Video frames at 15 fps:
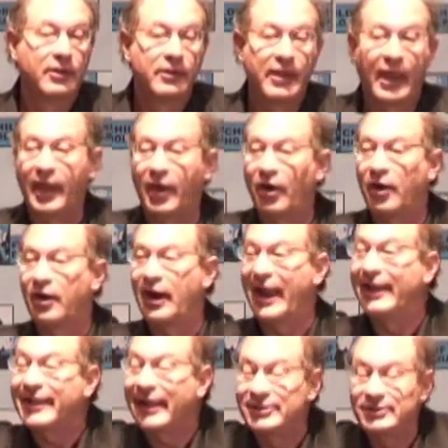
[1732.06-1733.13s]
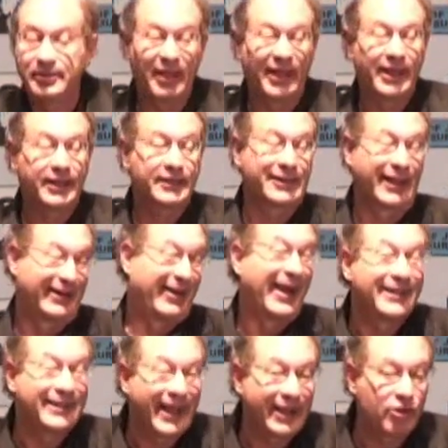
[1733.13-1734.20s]
They are anti-Semitic, they are
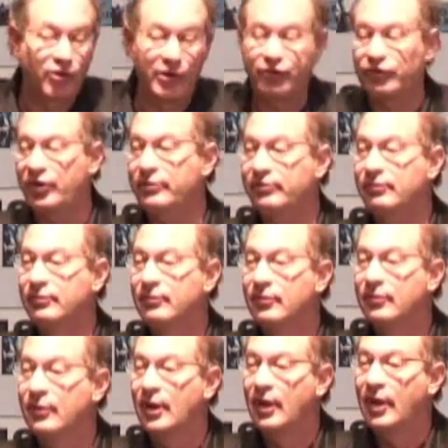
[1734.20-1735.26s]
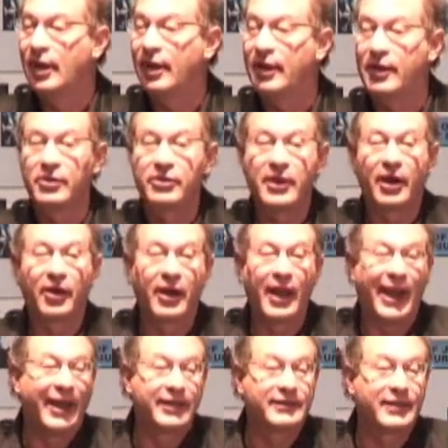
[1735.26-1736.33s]
anti-Christian,
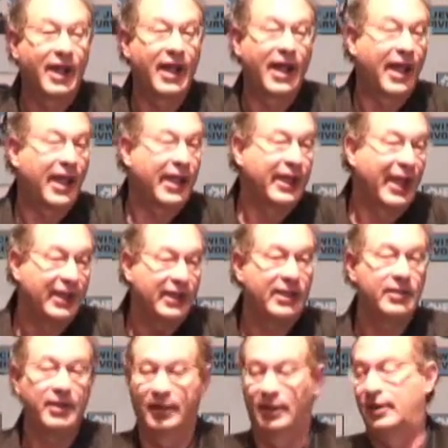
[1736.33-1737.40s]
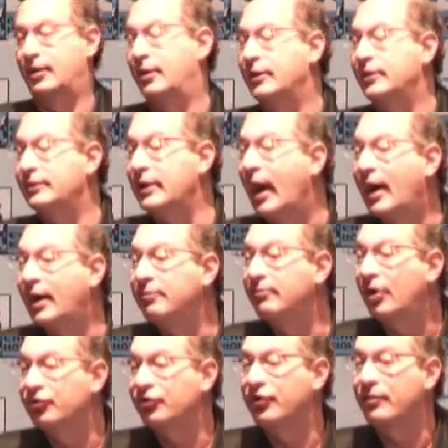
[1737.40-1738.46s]
they're anti-any
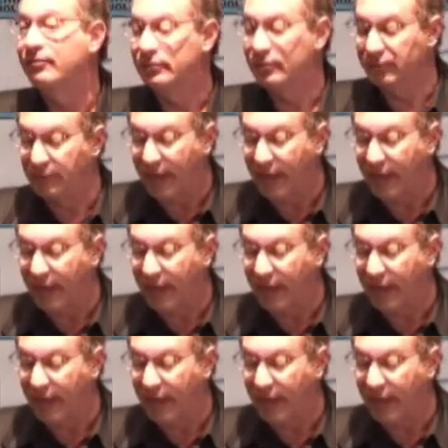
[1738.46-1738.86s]
non-Muslim